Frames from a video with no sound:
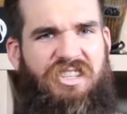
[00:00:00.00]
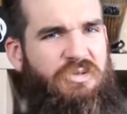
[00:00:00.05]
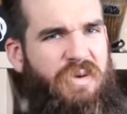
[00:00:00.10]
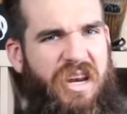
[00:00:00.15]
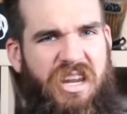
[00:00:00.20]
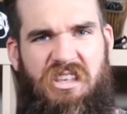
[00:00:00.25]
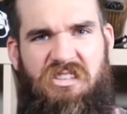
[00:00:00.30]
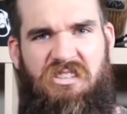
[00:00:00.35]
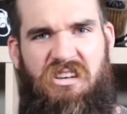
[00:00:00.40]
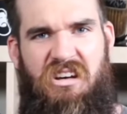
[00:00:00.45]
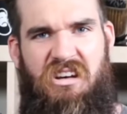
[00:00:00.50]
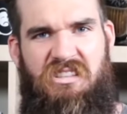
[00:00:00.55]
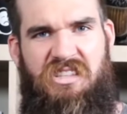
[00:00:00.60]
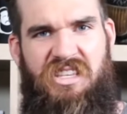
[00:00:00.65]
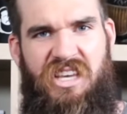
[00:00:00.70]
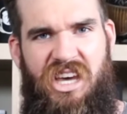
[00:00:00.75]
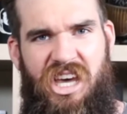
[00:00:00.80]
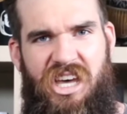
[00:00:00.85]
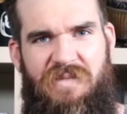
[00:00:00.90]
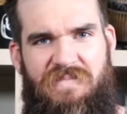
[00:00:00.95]
Twitter's got
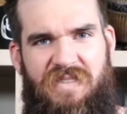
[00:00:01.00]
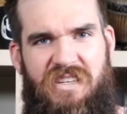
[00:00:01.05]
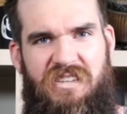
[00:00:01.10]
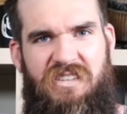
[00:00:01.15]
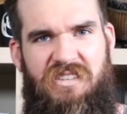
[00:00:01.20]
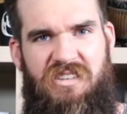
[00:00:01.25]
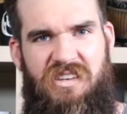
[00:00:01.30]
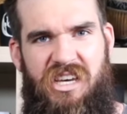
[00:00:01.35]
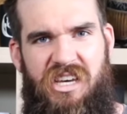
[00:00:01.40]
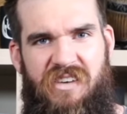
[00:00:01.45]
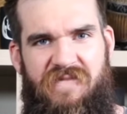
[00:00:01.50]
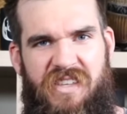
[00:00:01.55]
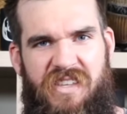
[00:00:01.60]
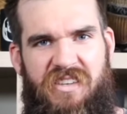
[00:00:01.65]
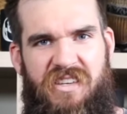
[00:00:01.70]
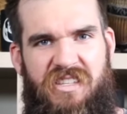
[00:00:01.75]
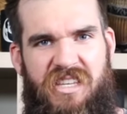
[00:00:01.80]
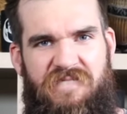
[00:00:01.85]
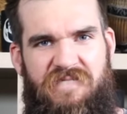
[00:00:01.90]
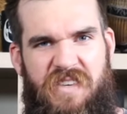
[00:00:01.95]
terms and
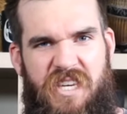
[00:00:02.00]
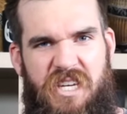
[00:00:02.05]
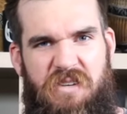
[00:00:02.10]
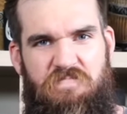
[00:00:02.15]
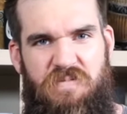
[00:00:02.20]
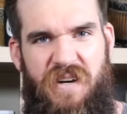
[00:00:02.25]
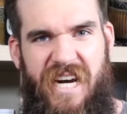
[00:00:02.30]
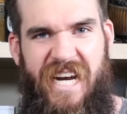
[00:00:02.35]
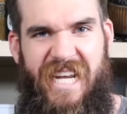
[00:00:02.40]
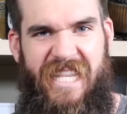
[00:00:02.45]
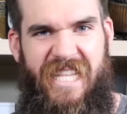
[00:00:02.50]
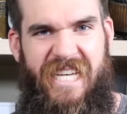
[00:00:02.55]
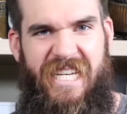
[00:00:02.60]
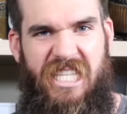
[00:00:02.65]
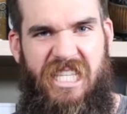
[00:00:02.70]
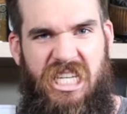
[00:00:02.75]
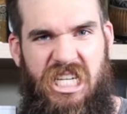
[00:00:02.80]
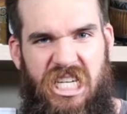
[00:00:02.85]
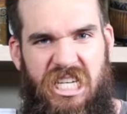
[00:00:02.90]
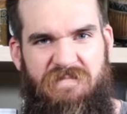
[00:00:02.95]
services. If you break the
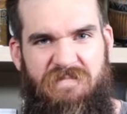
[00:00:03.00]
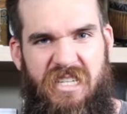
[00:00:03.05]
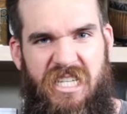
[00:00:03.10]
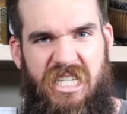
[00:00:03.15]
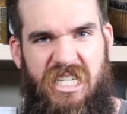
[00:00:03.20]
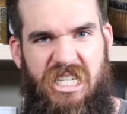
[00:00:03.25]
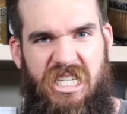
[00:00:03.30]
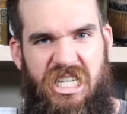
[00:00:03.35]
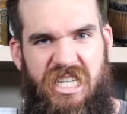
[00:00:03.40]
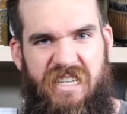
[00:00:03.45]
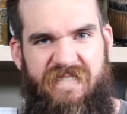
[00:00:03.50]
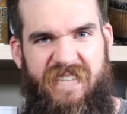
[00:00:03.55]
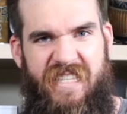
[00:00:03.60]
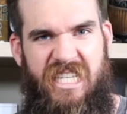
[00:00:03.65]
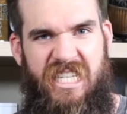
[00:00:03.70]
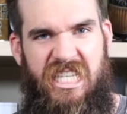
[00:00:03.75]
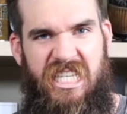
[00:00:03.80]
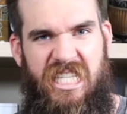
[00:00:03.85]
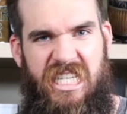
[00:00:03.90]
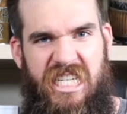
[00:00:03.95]
terms and
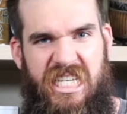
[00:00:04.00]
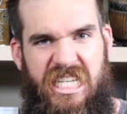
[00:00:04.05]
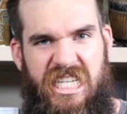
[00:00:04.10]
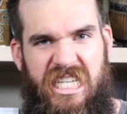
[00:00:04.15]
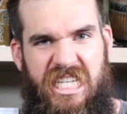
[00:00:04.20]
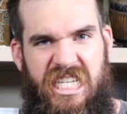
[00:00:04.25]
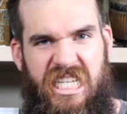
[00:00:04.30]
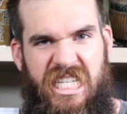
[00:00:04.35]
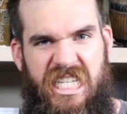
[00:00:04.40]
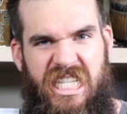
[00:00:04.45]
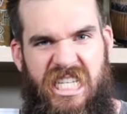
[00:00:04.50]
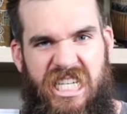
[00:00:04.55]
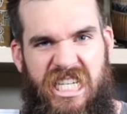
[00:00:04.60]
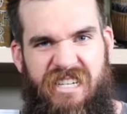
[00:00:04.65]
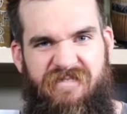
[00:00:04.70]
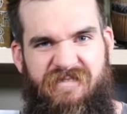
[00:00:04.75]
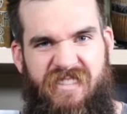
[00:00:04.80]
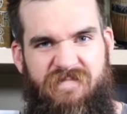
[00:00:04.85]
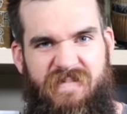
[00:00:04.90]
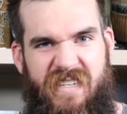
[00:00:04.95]
services, then you
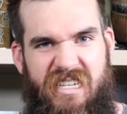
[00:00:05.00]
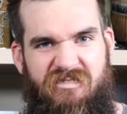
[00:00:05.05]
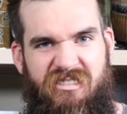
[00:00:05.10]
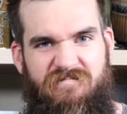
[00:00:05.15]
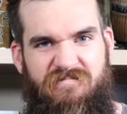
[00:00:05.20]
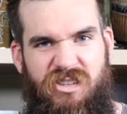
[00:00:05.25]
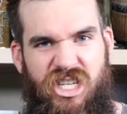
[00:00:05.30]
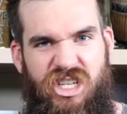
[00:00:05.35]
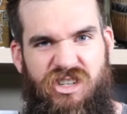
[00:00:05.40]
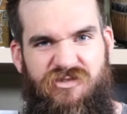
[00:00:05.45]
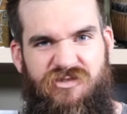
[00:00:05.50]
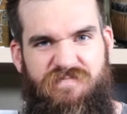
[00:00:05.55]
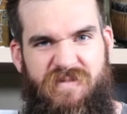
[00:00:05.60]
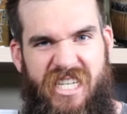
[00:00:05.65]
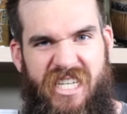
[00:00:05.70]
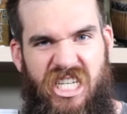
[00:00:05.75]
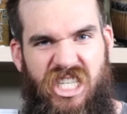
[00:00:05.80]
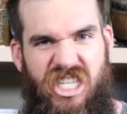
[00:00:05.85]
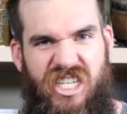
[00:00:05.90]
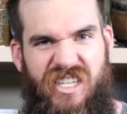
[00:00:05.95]
deserve to be removed
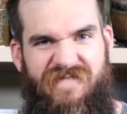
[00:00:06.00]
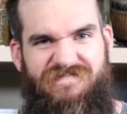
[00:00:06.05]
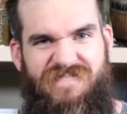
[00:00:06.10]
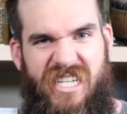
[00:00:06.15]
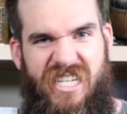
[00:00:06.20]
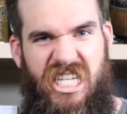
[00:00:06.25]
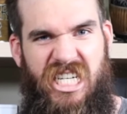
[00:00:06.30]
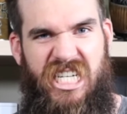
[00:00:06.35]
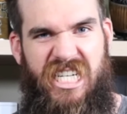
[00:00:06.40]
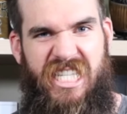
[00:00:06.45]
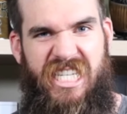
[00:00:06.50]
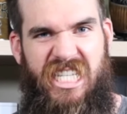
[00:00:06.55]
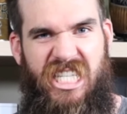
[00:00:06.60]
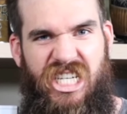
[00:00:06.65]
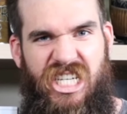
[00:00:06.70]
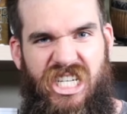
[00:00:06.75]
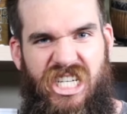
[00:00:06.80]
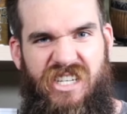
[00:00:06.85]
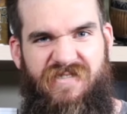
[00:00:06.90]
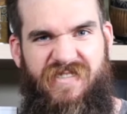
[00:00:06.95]
because you've broken the
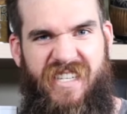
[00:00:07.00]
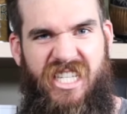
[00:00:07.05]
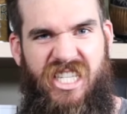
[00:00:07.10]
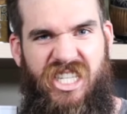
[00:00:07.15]
terms and